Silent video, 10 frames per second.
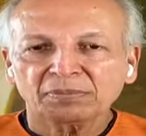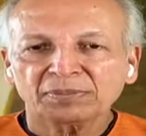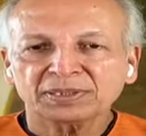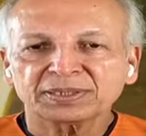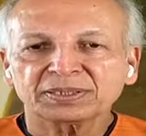
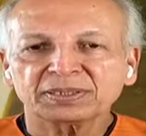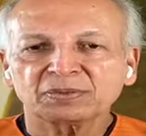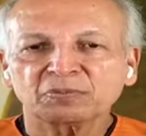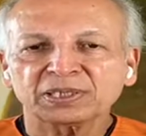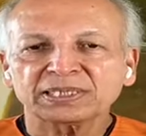Means
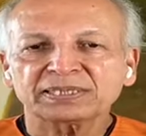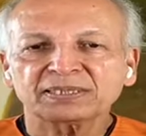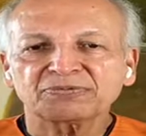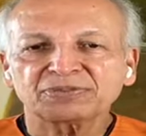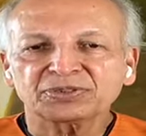what is
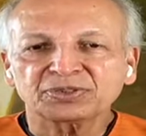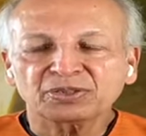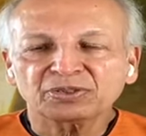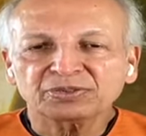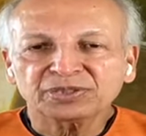the
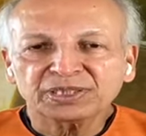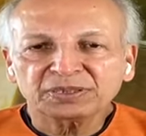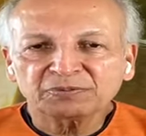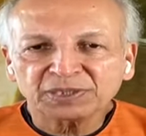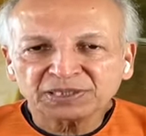
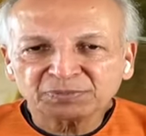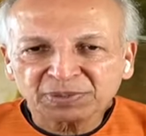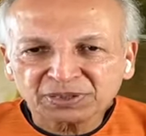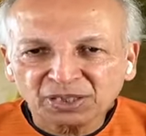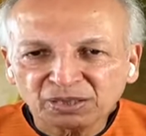physiology, what is
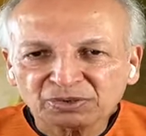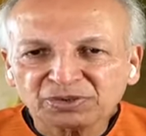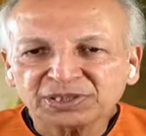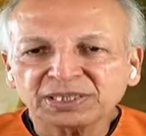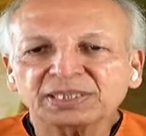
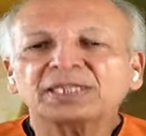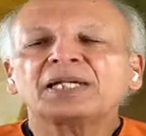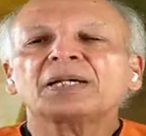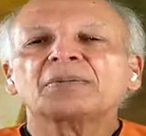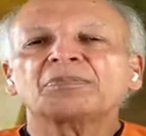pathology
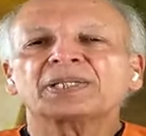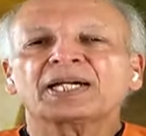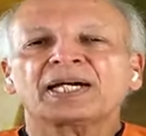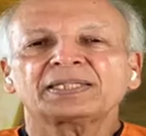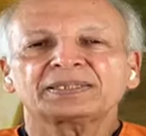
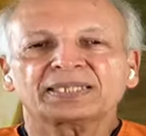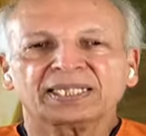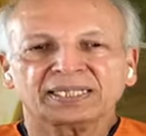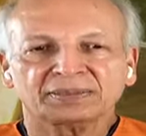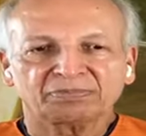behind the
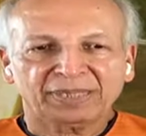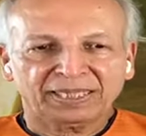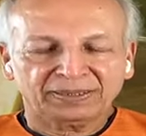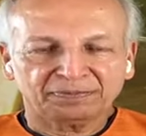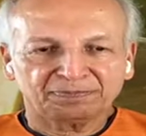hand
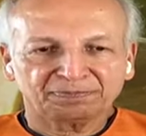pain.